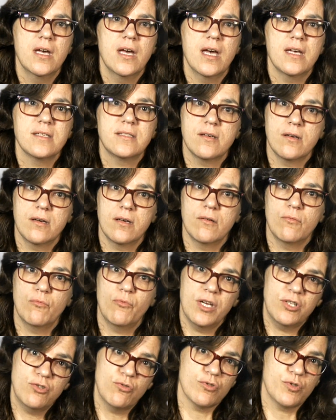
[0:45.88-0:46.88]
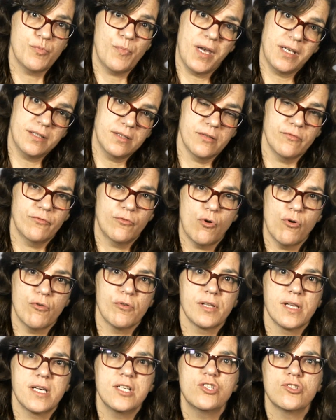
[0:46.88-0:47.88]
As a retrospective
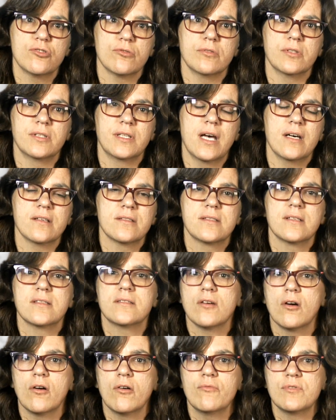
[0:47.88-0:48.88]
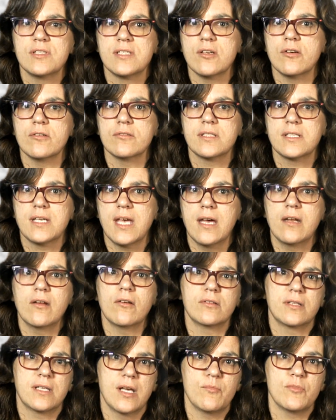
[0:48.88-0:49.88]
correlational analysis, our results
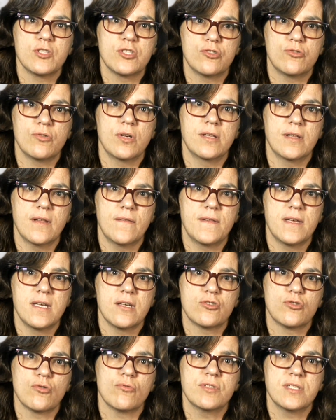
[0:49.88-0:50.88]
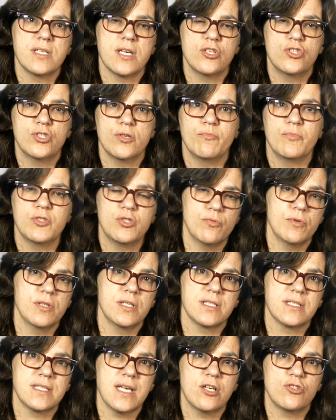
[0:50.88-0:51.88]
cannot demonstrate that the association between
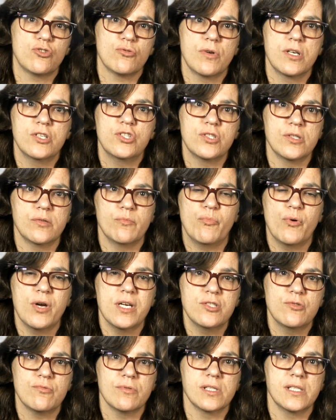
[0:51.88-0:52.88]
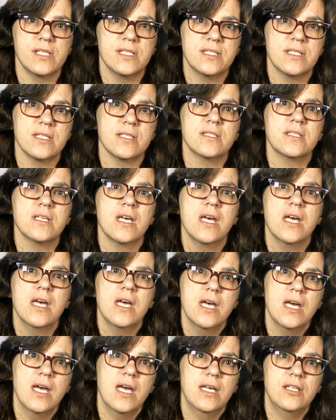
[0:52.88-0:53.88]
exaggeration in press releases
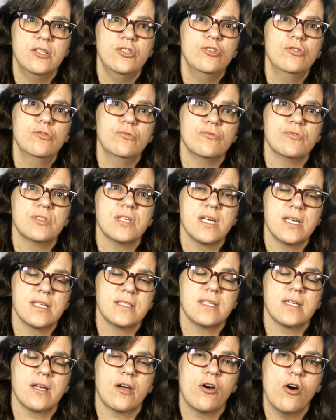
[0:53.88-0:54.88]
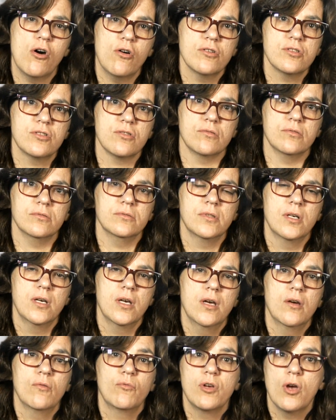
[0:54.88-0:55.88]
and news is causal.
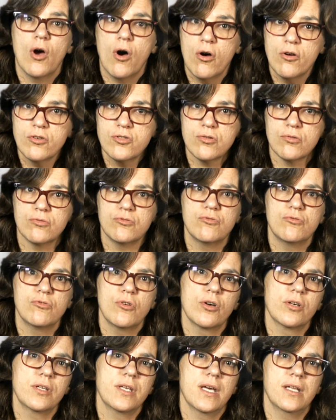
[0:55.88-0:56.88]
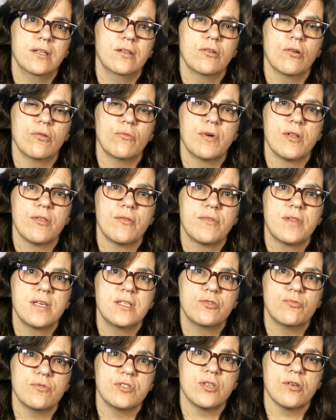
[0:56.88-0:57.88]
We also do not yet know whether
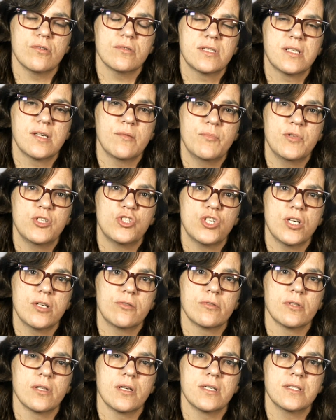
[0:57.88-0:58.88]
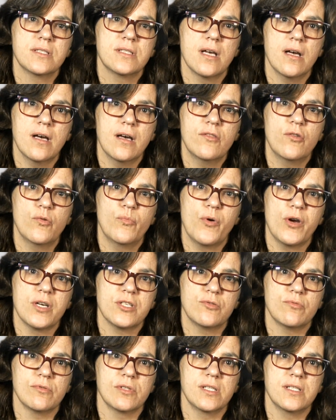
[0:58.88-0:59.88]
these results can be generalized to other
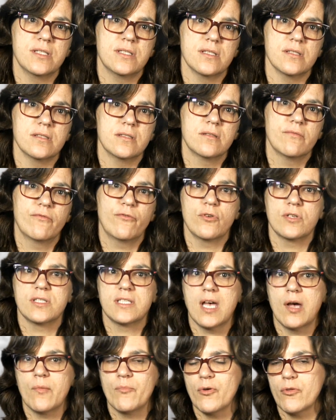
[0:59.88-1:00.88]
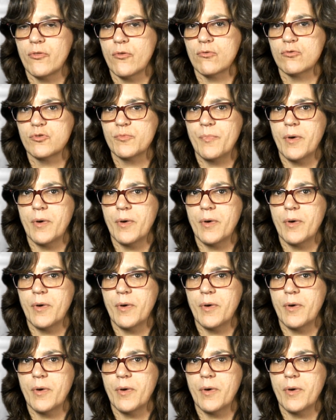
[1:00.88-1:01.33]
press releases, for example, those